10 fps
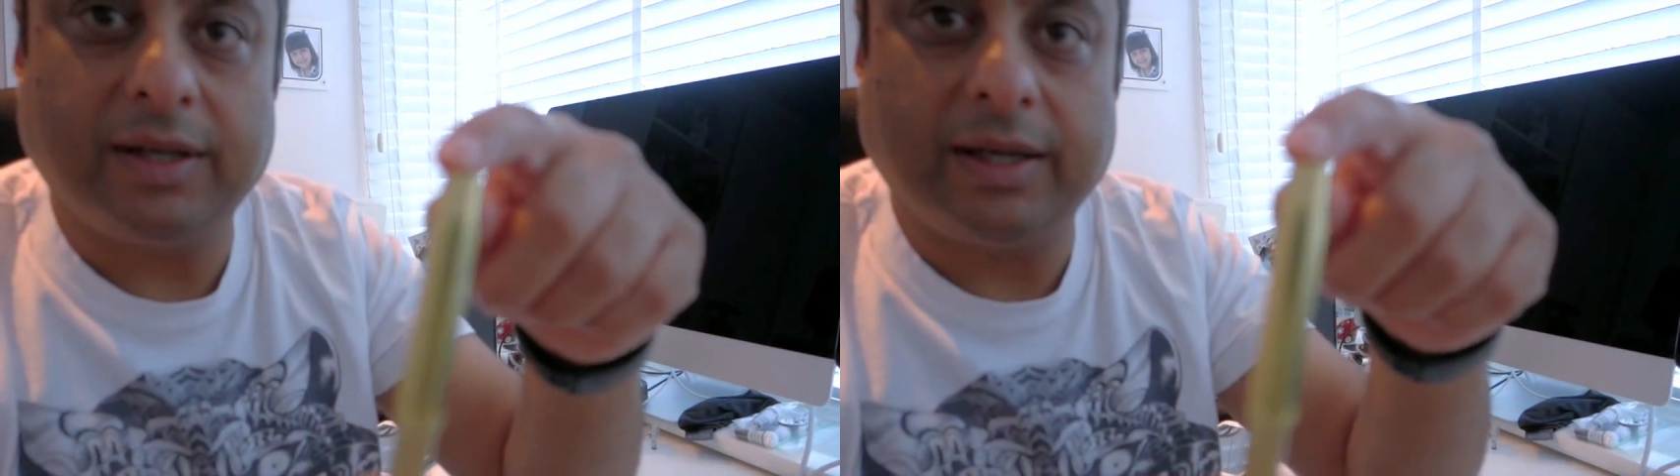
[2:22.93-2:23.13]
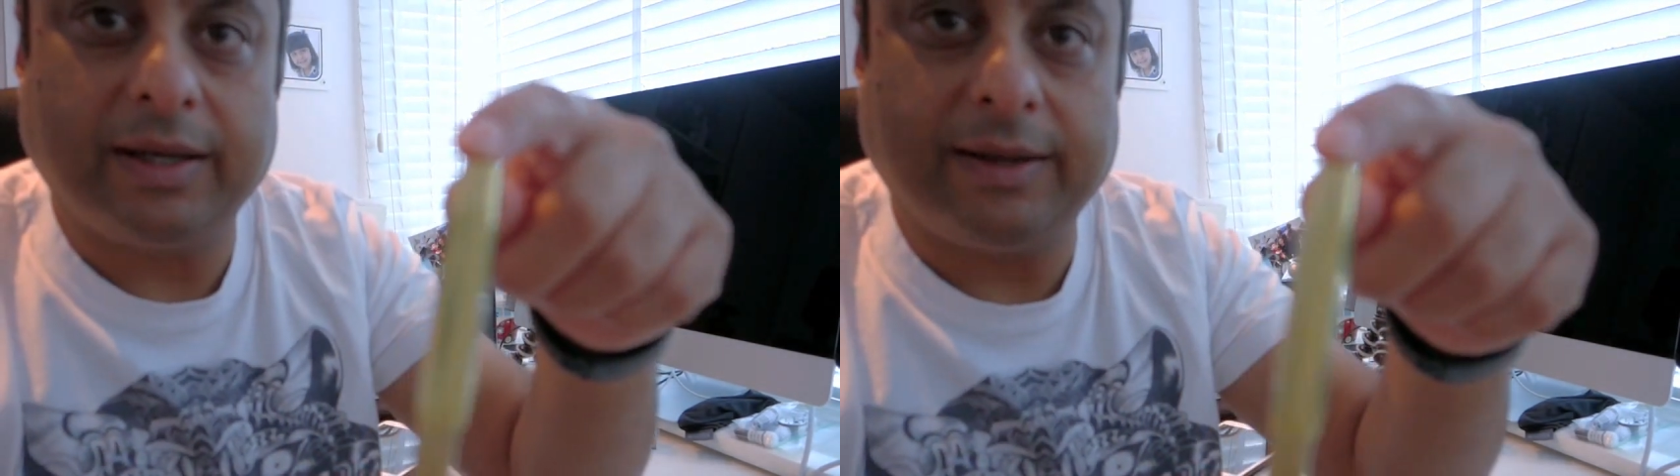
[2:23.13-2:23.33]

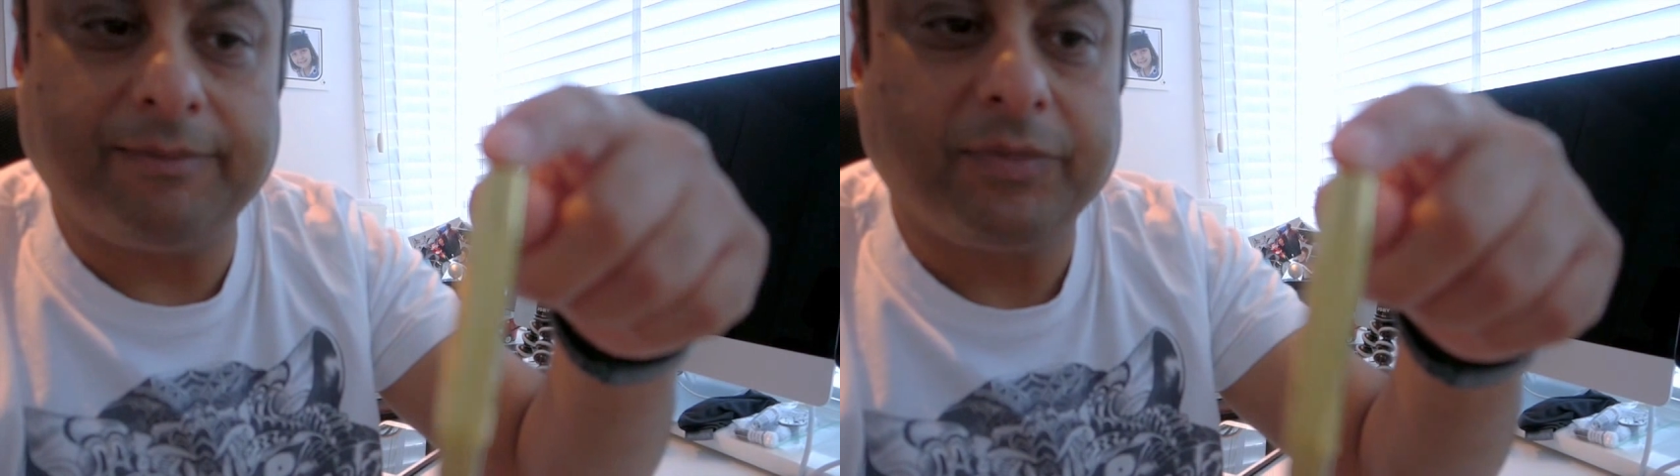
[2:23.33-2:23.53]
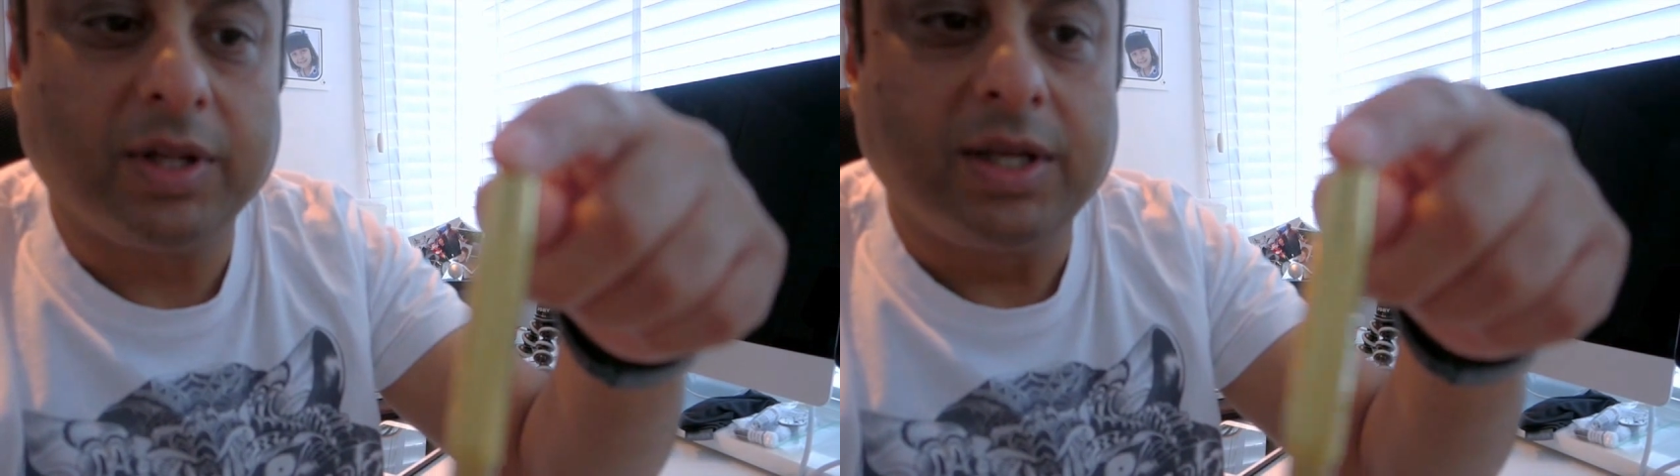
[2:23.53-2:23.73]

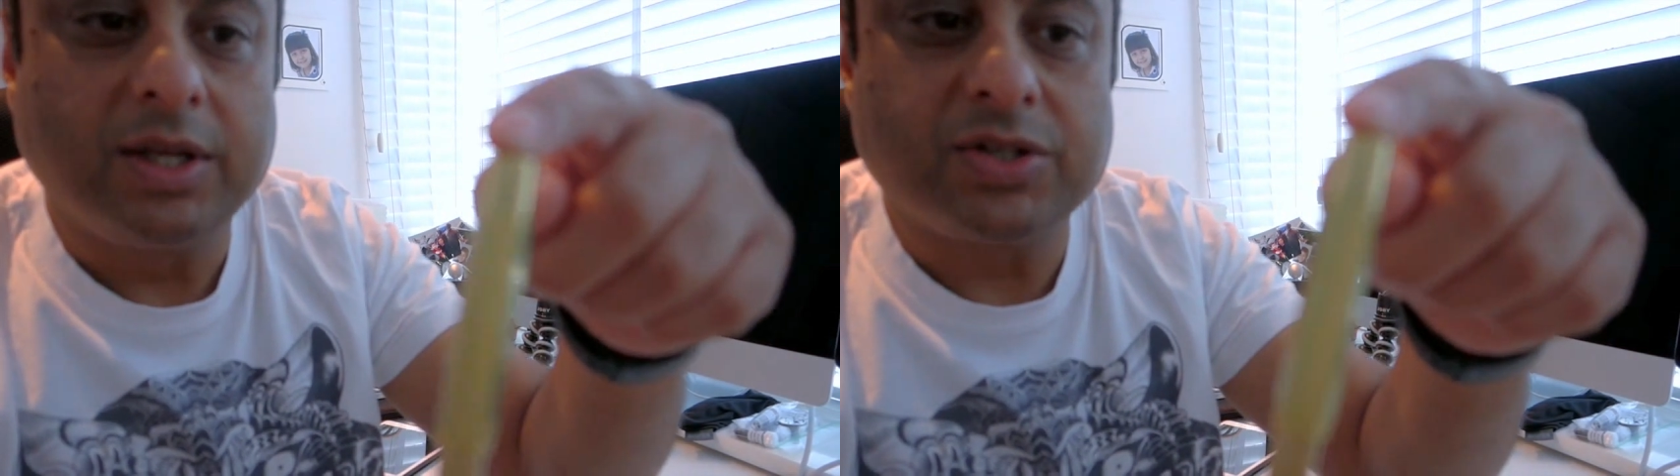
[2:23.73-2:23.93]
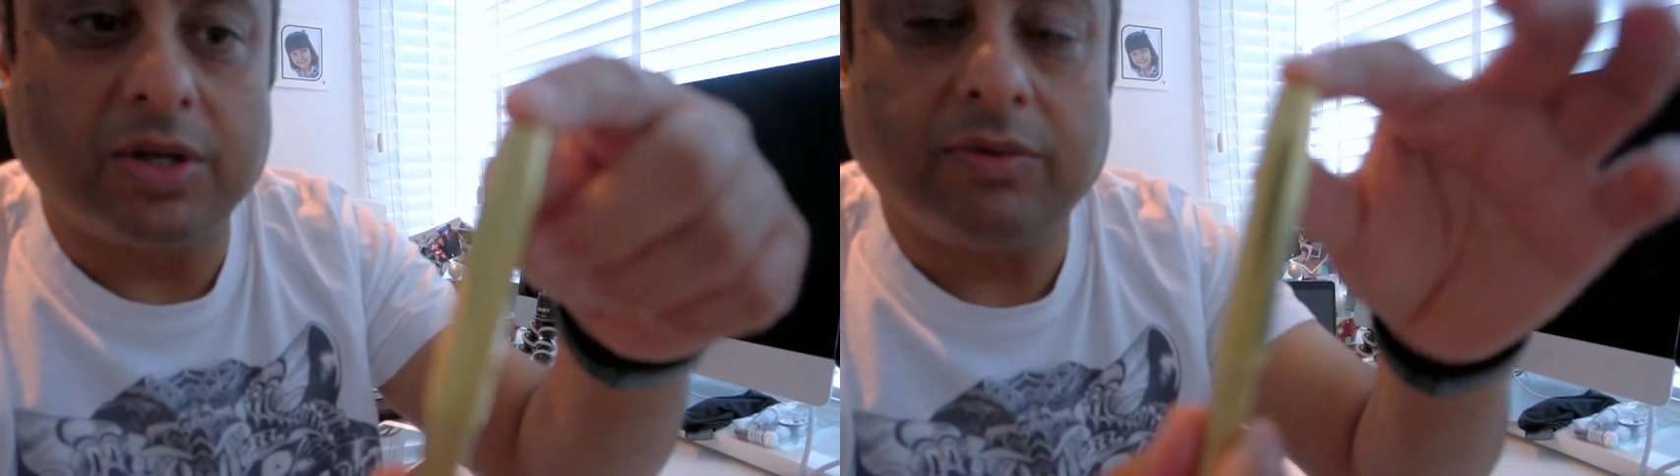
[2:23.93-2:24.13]
Um,
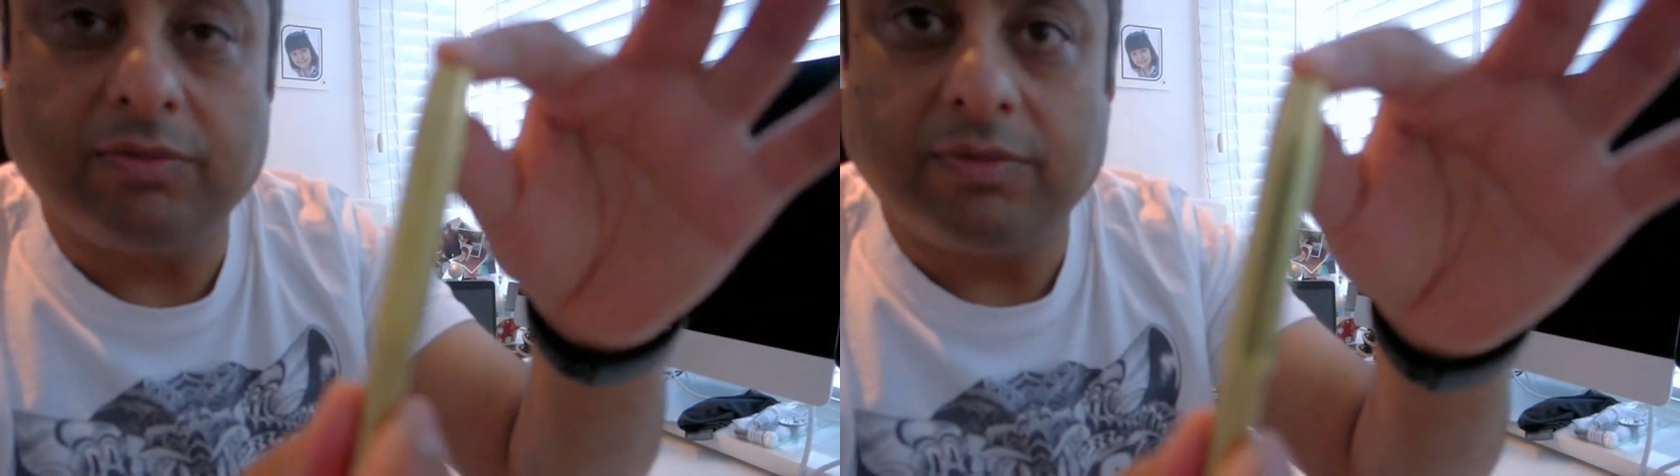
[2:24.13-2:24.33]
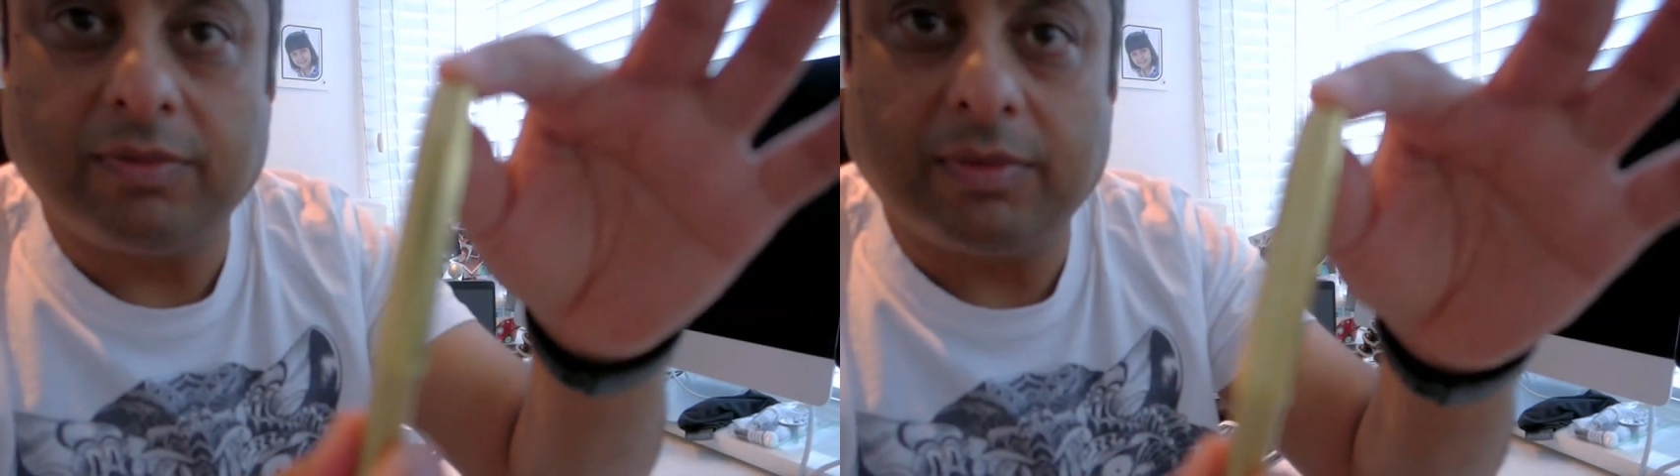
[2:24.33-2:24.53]
so
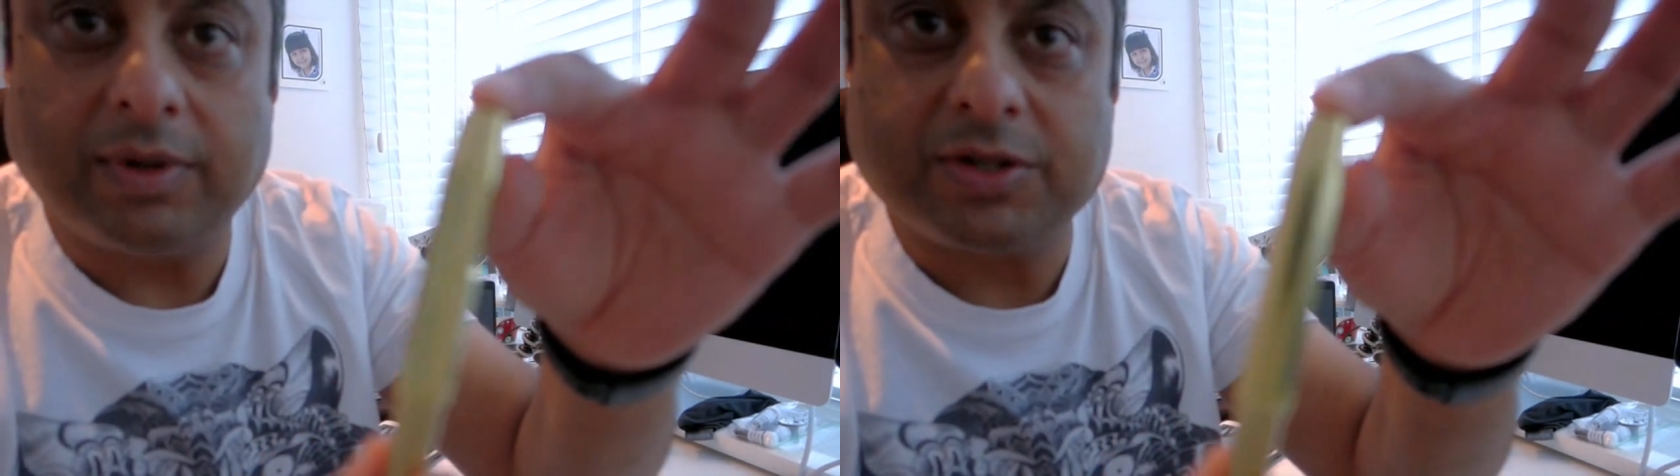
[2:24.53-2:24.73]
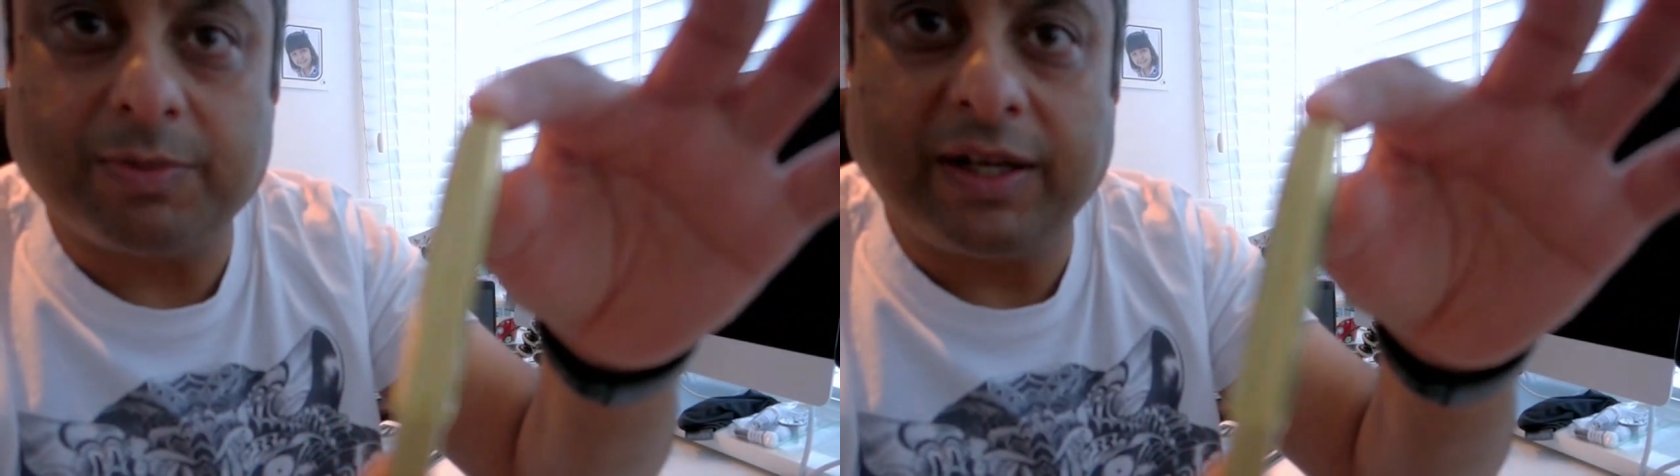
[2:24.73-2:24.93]

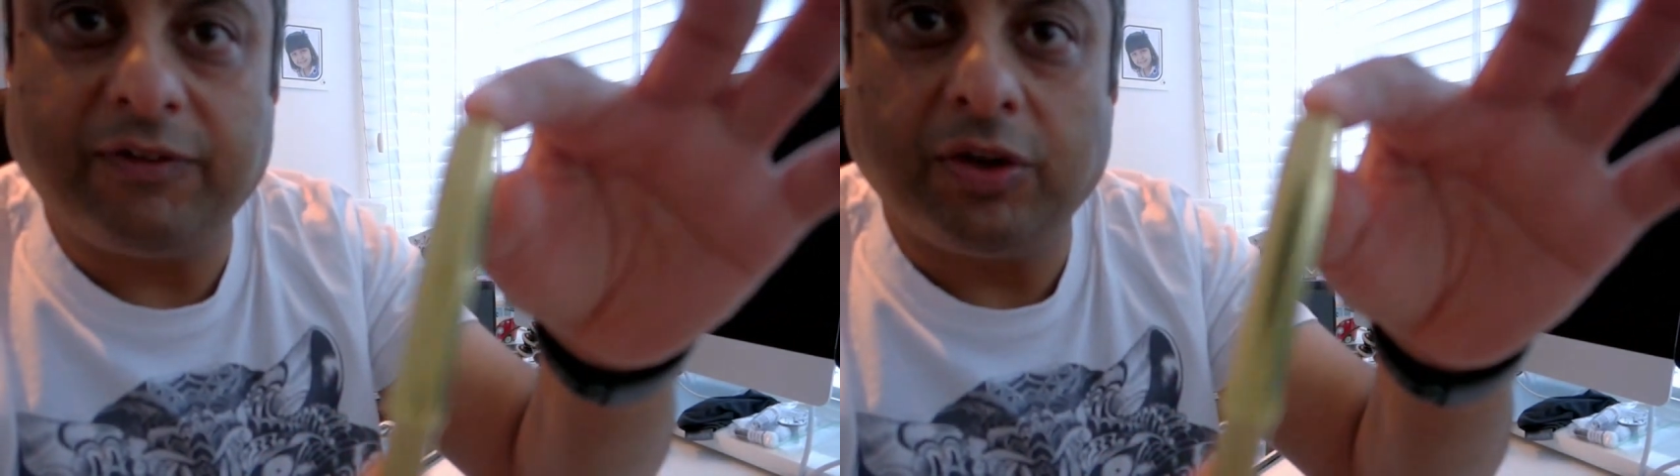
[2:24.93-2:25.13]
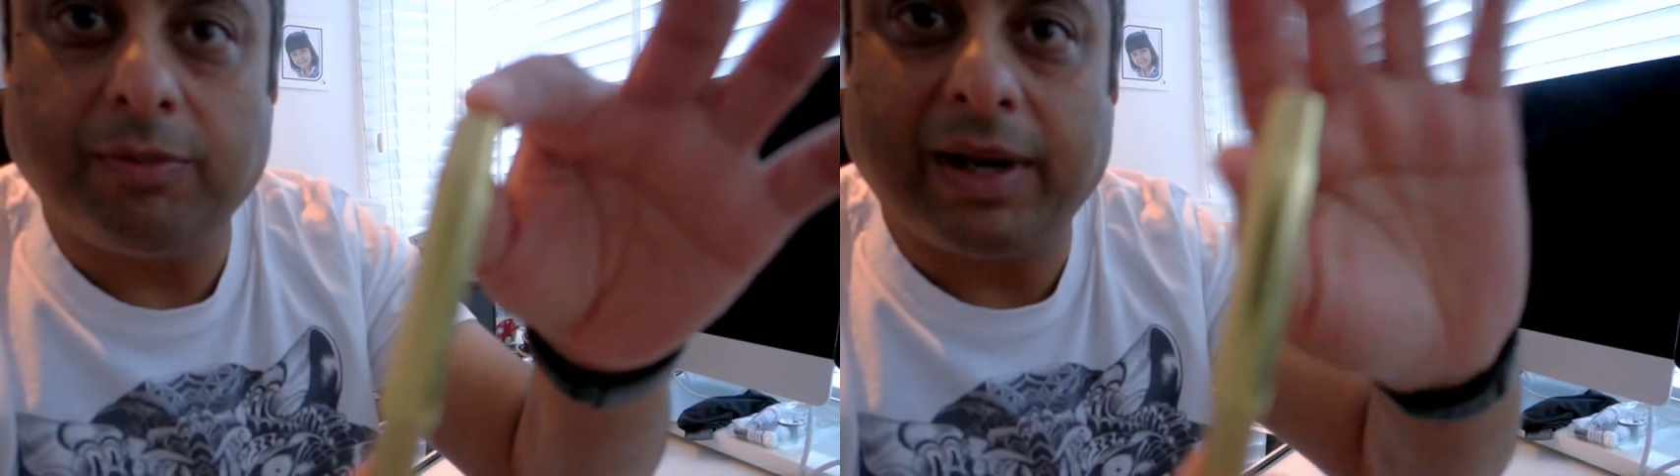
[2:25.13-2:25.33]
as many of you